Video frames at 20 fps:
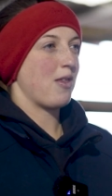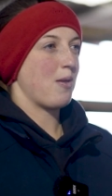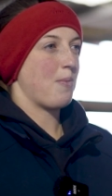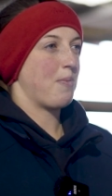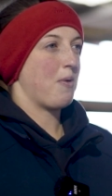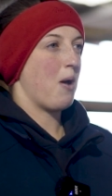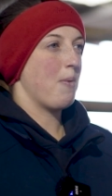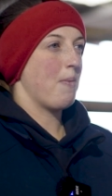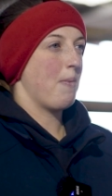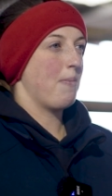that's a
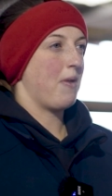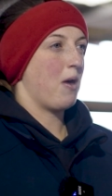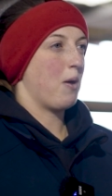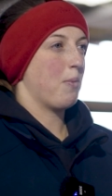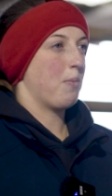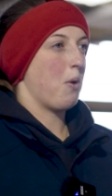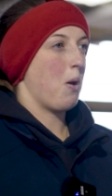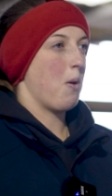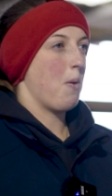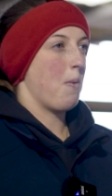problem that will
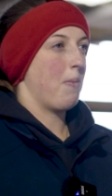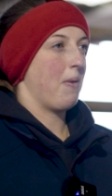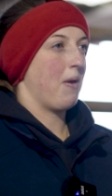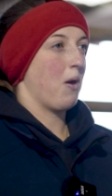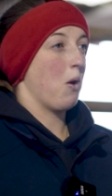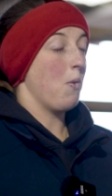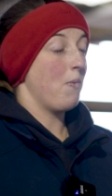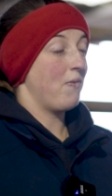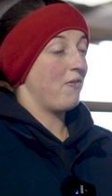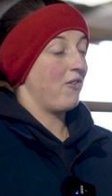probably
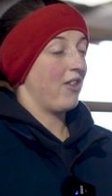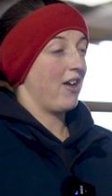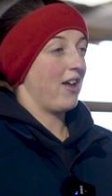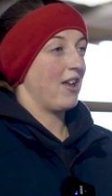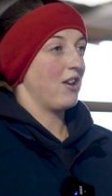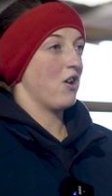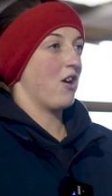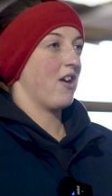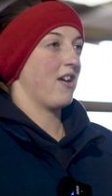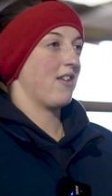
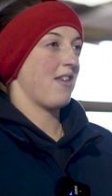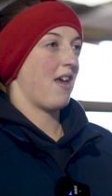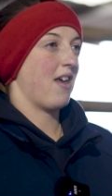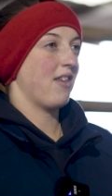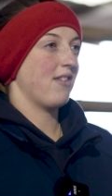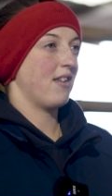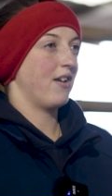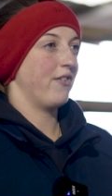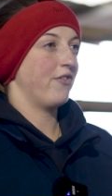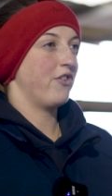hopefully not
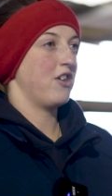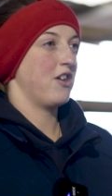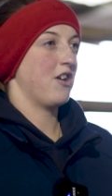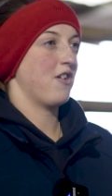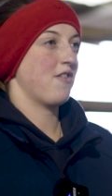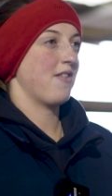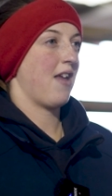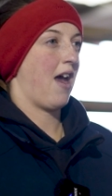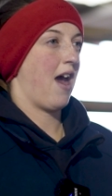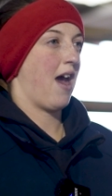exist in a few
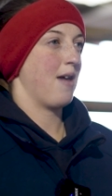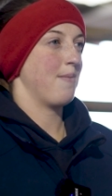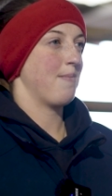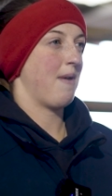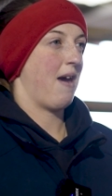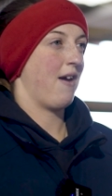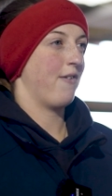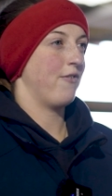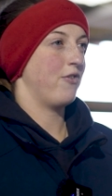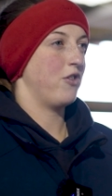years time
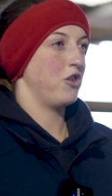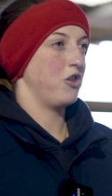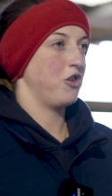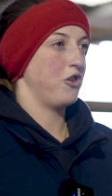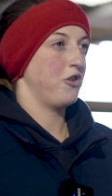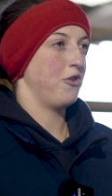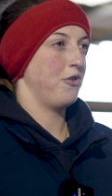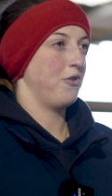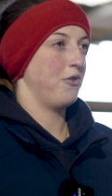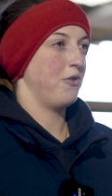if the
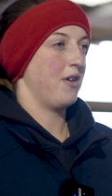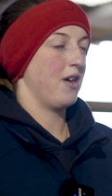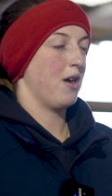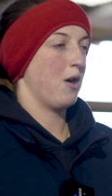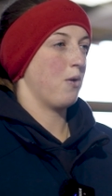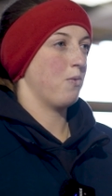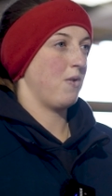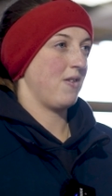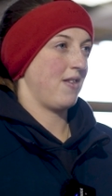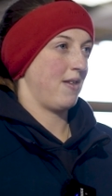new
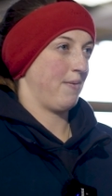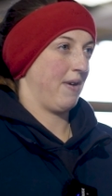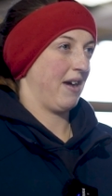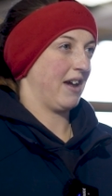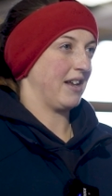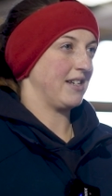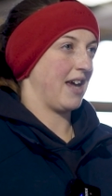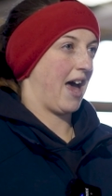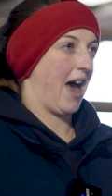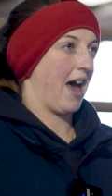
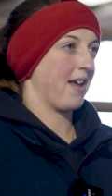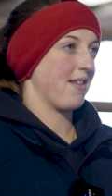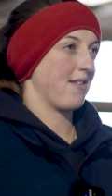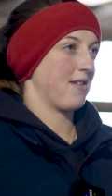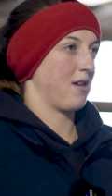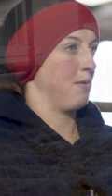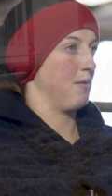WYSIWYG tags